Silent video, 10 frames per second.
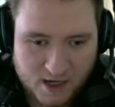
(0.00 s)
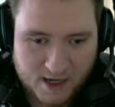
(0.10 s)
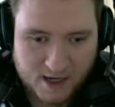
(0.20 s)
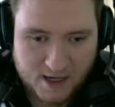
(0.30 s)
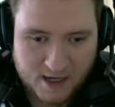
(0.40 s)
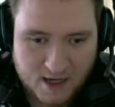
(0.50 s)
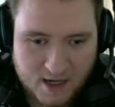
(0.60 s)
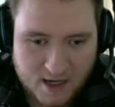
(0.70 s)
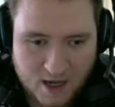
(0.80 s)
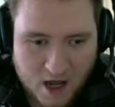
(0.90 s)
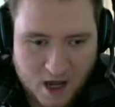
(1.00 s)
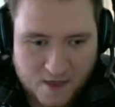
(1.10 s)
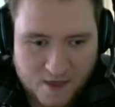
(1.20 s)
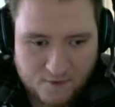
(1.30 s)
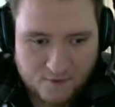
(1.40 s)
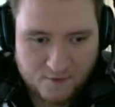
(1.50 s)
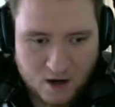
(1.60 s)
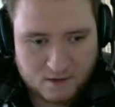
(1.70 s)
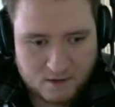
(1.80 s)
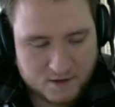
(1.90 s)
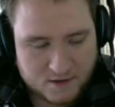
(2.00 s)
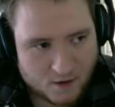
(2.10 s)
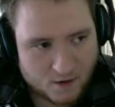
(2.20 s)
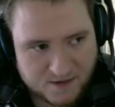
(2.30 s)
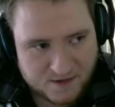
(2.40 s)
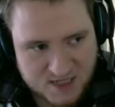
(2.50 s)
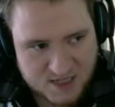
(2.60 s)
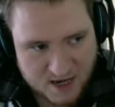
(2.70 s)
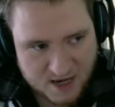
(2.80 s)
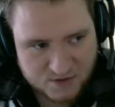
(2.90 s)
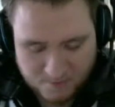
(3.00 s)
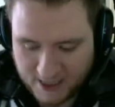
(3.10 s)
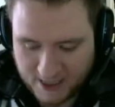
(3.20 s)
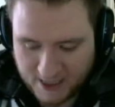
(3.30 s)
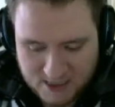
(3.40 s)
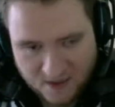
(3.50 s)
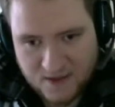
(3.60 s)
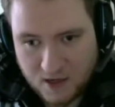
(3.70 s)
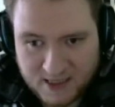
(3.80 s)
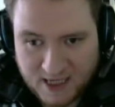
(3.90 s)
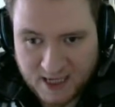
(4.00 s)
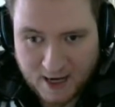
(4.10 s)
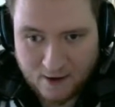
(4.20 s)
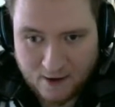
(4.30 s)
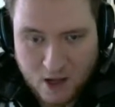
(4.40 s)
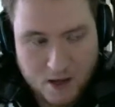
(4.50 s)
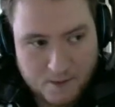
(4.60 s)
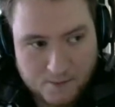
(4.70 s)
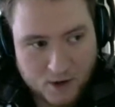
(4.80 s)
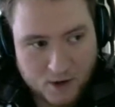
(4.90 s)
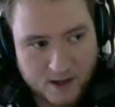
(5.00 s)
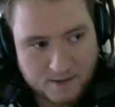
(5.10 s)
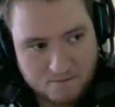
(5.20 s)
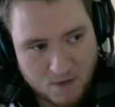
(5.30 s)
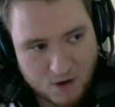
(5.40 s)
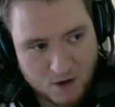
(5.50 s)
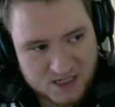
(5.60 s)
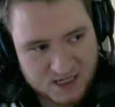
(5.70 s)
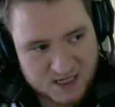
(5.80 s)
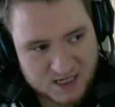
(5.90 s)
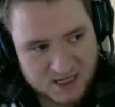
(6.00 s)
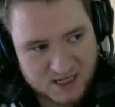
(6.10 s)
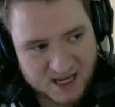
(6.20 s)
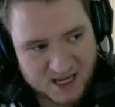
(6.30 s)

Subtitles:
There are, obviously, if there's heroes with blinks and stuff like that, they're going to be able to get out, but in most cases